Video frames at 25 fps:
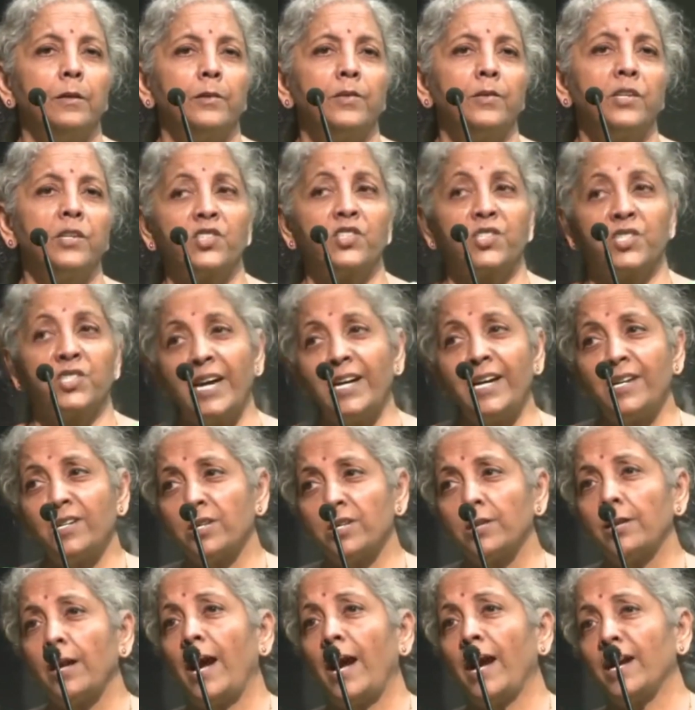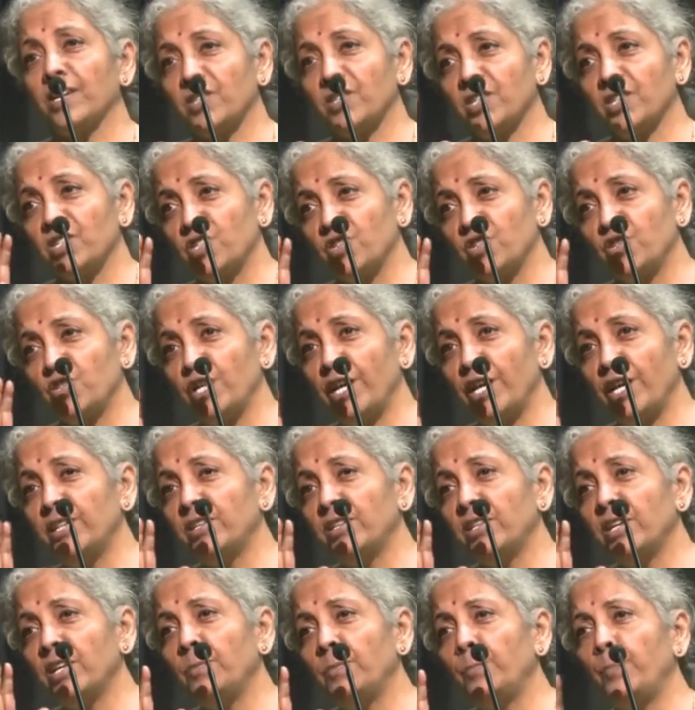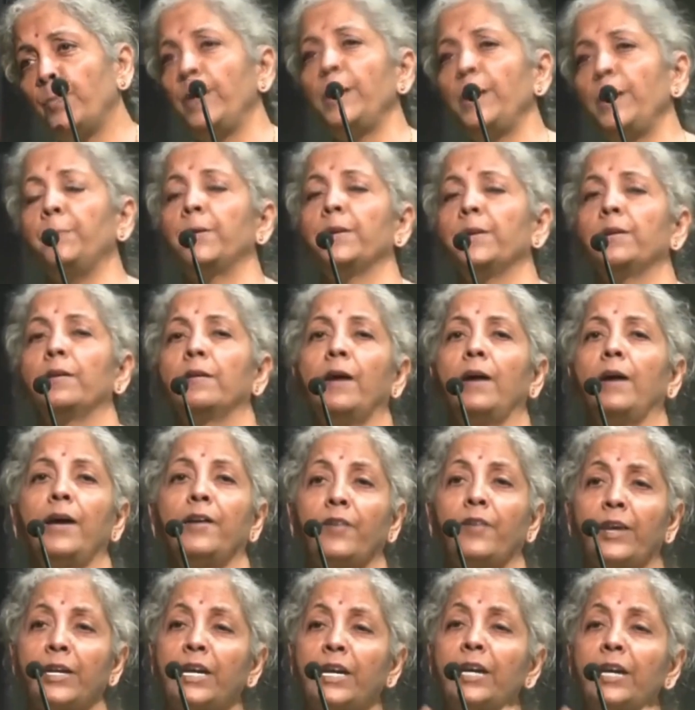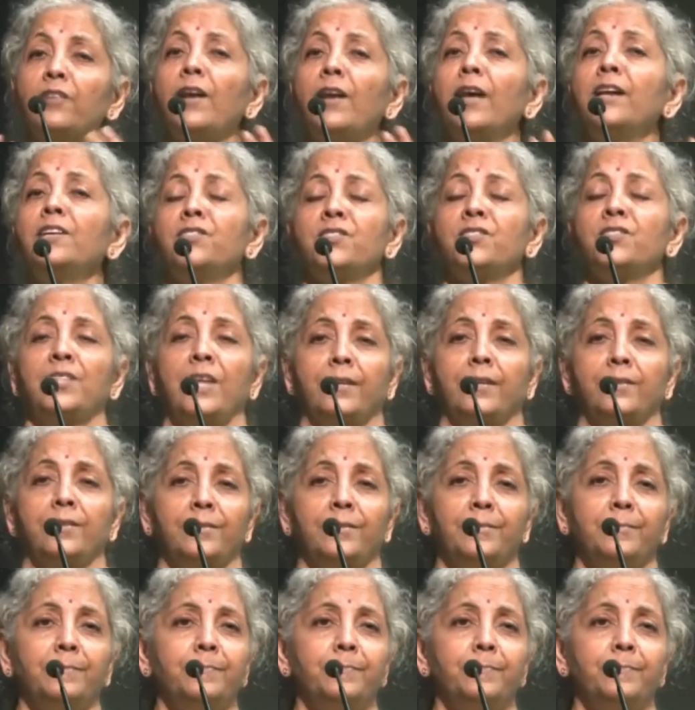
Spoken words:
The state has its gentle people. I recognize that.